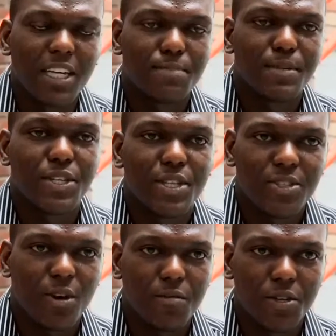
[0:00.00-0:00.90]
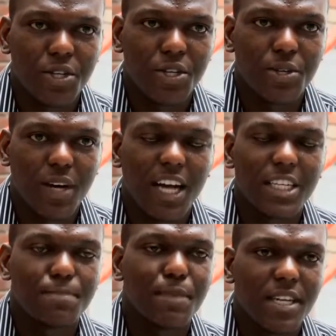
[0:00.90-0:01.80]
My experience over here,
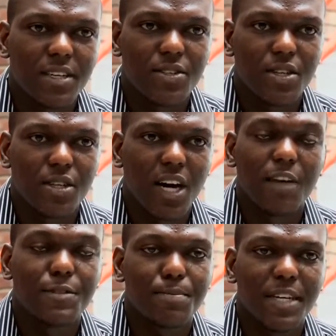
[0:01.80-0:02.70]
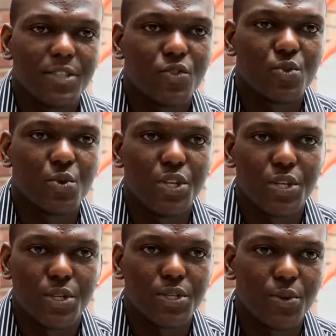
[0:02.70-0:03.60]
I've spent 2
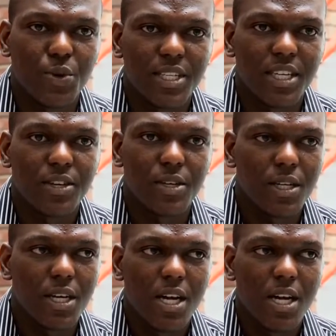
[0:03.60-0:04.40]
years already here.